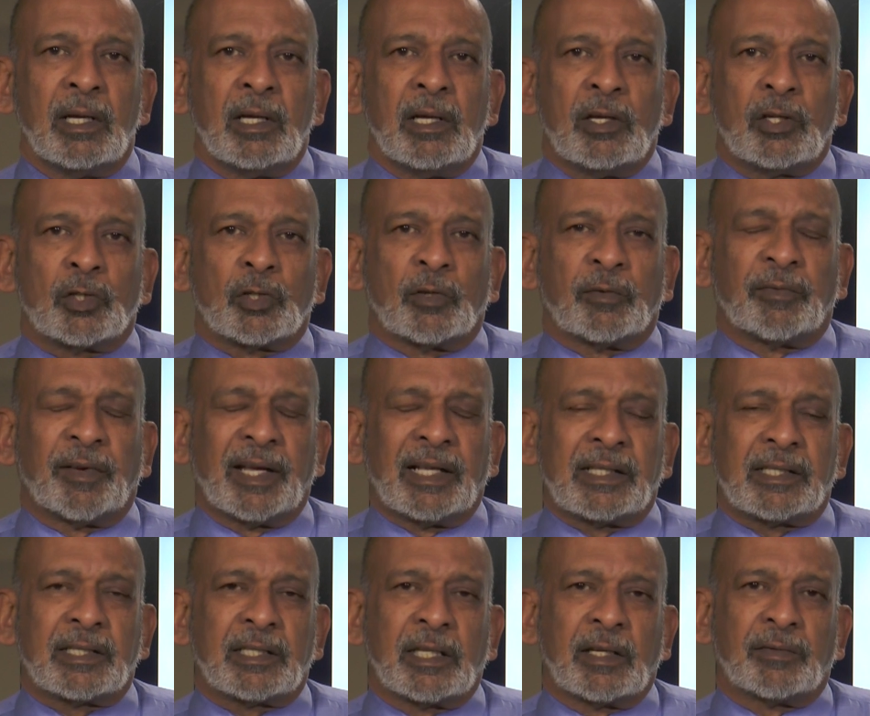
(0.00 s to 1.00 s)
So
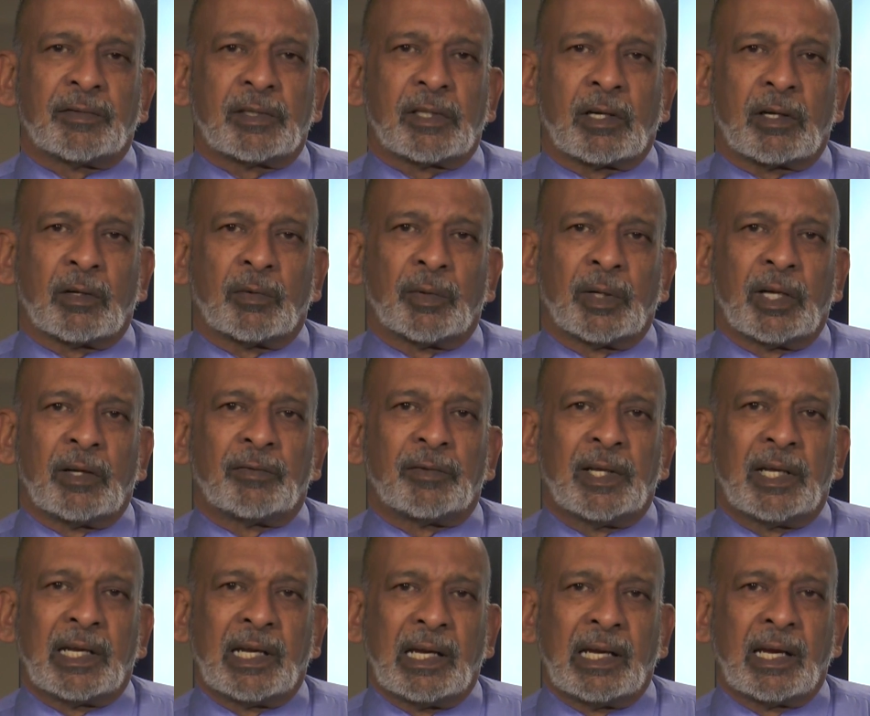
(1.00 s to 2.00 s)
fail-safes are a way of
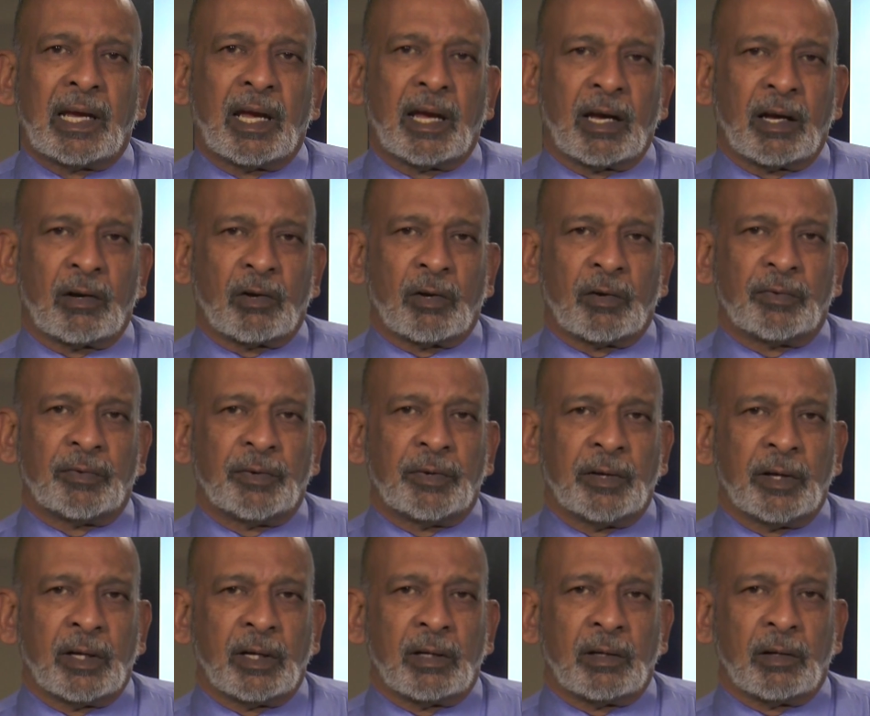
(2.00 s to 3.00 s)
taking care of
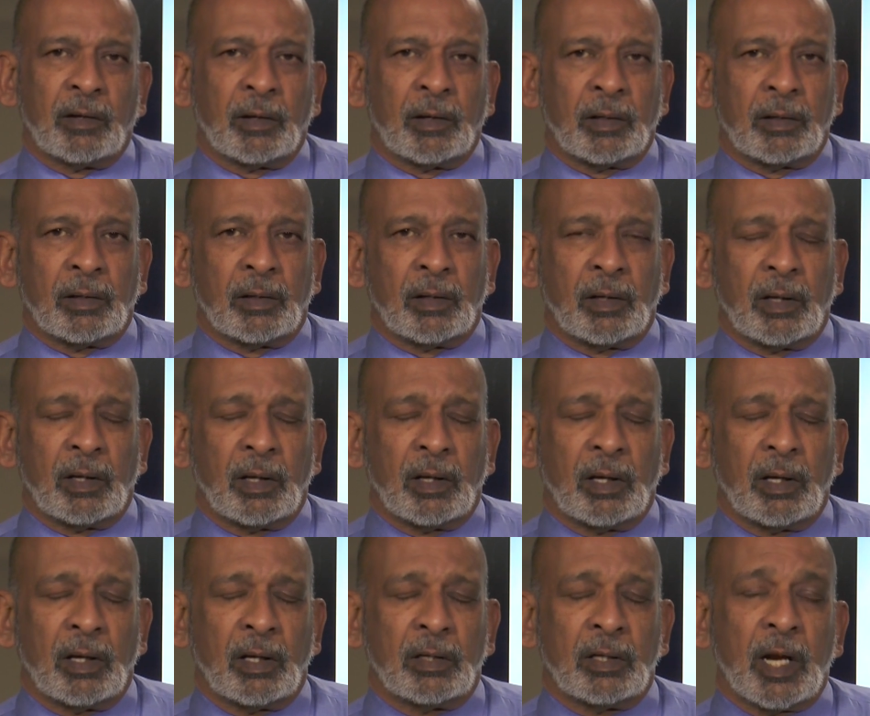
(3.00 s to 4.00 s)

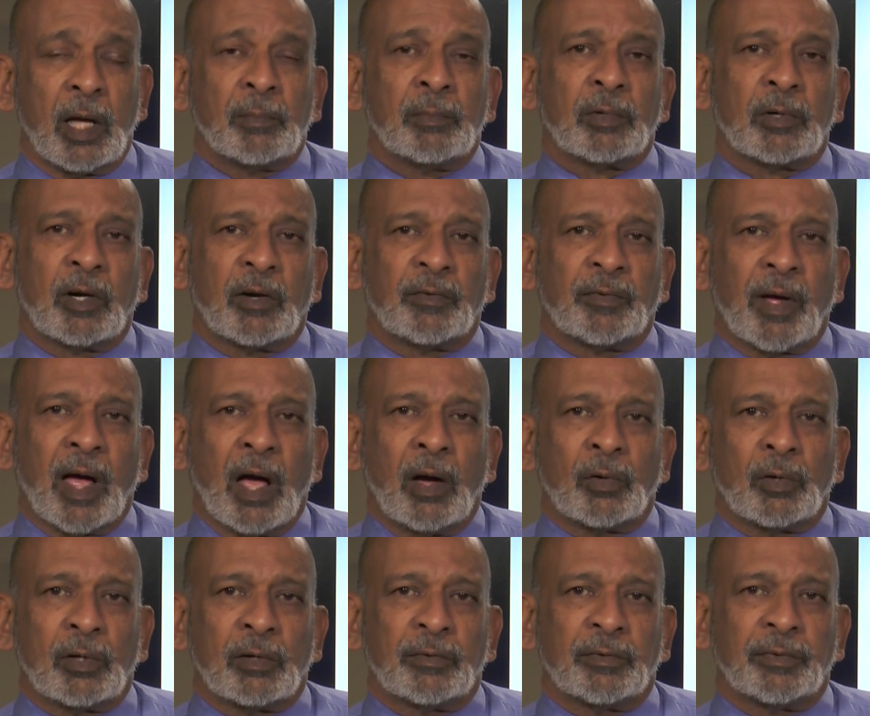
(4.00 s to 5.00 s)
a number of
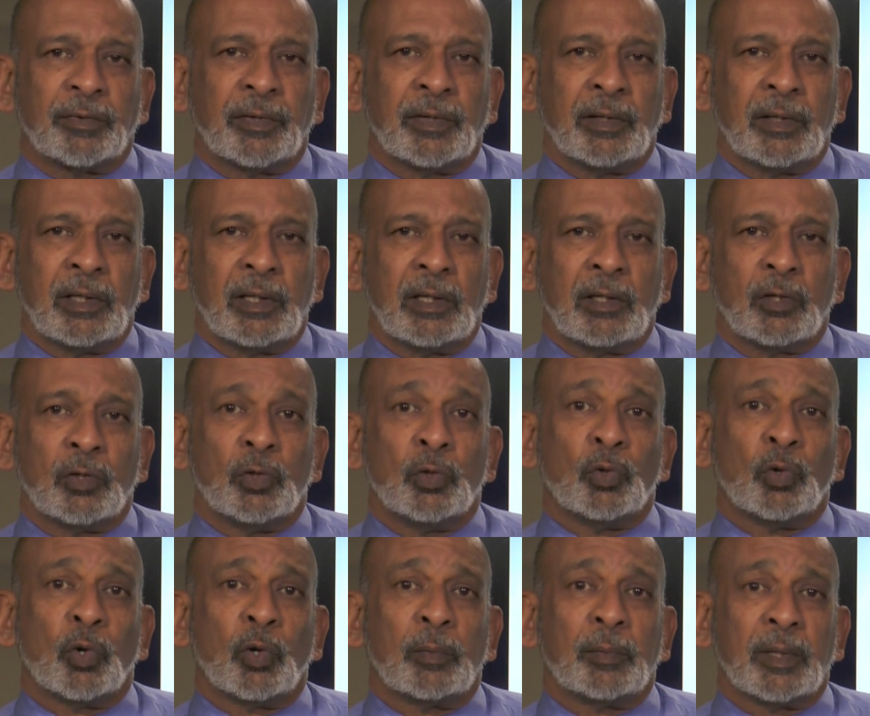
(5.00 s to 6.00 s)

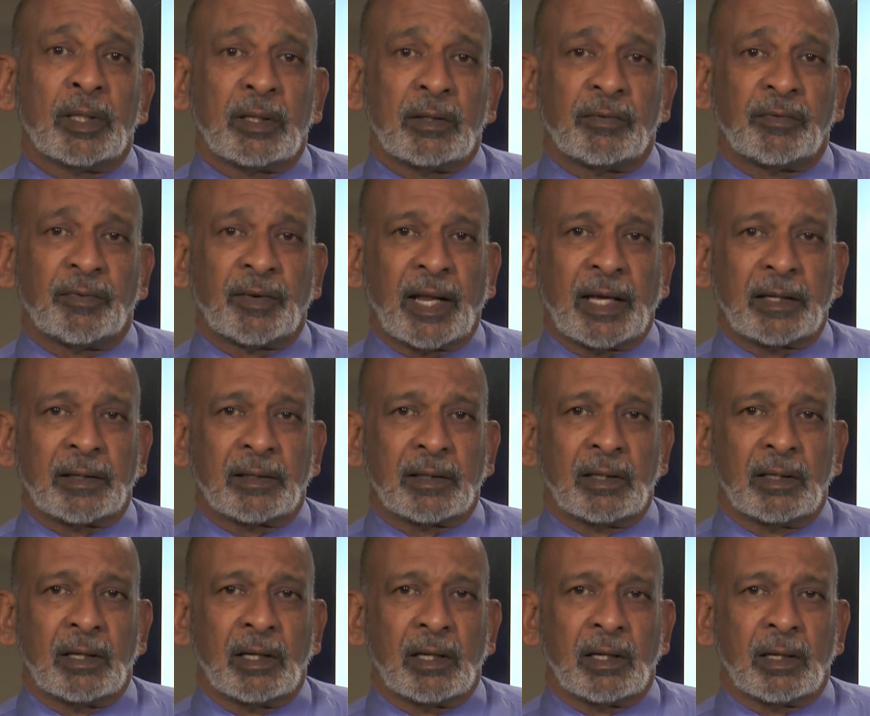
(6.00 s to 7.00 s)
out-of-normal flight
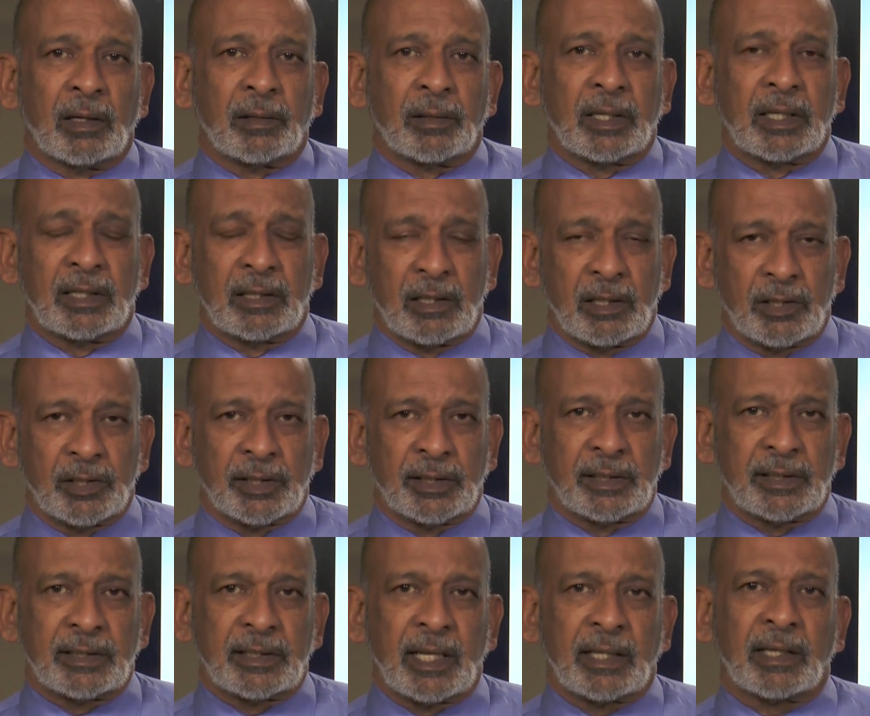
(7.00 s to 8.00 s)

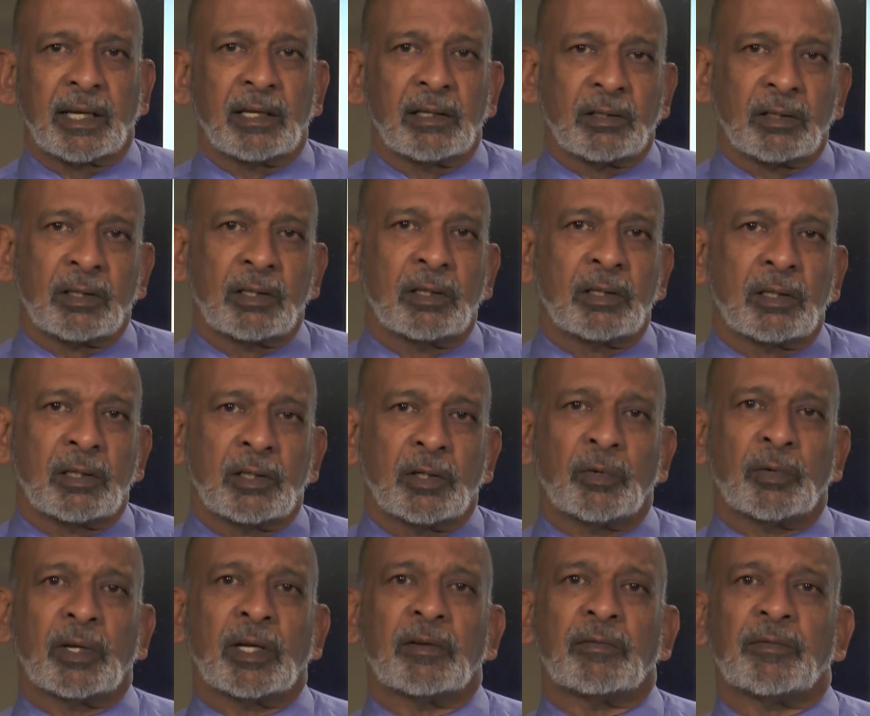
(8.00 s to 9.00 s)
conditions that can occur
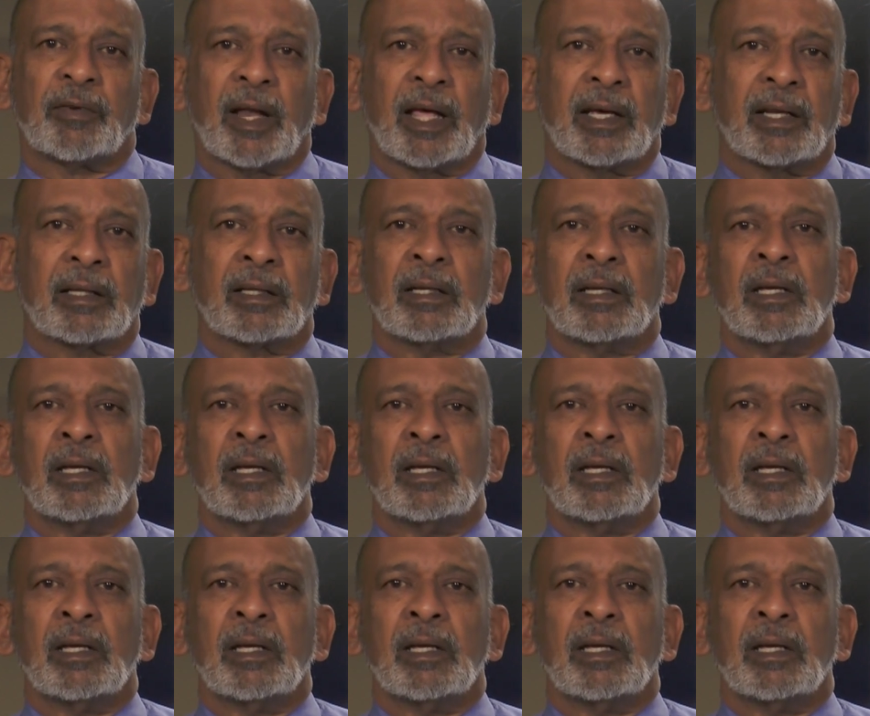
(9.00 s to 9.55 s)
during a flight